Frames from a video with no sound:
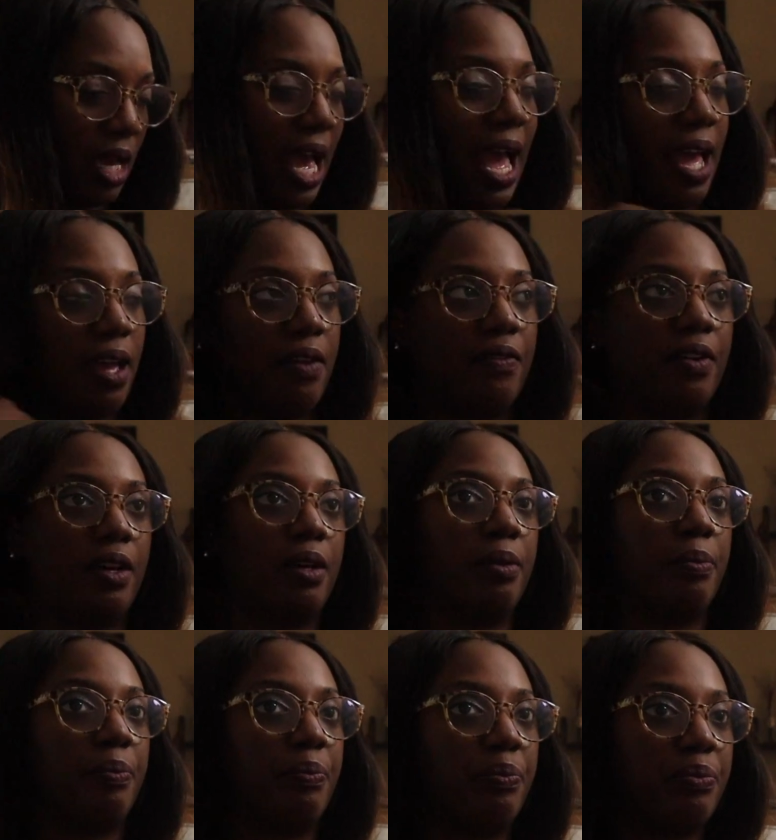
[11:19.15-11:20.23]
I have
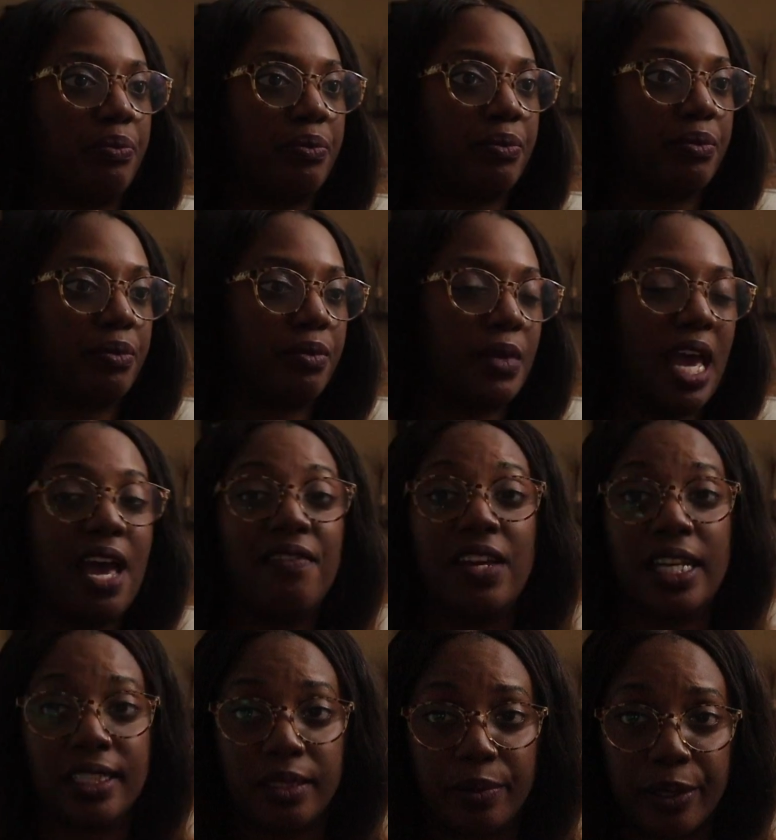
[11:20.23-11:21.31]

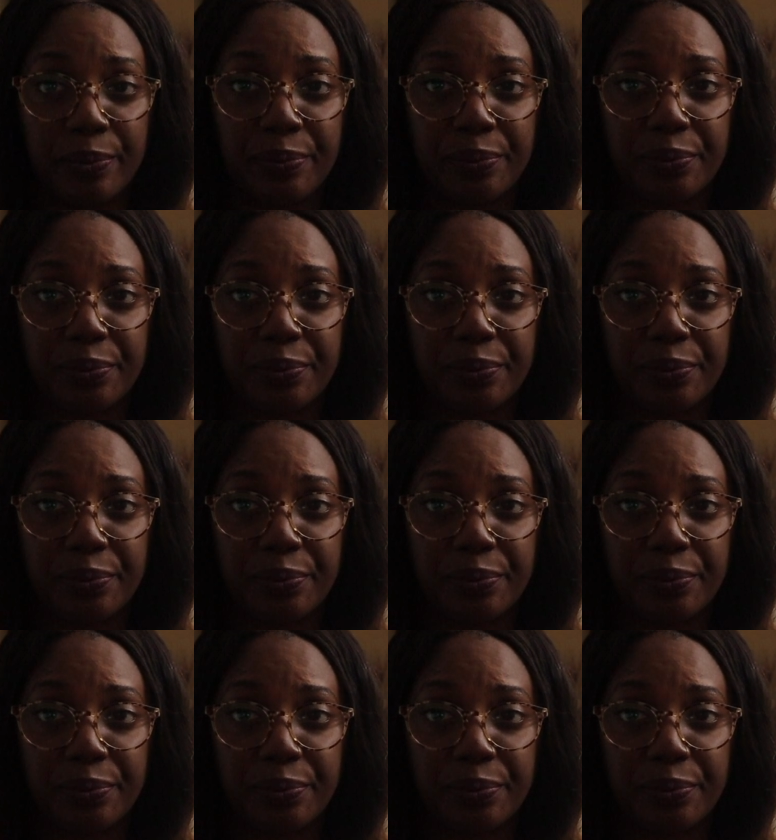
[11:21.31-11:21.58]
eczema,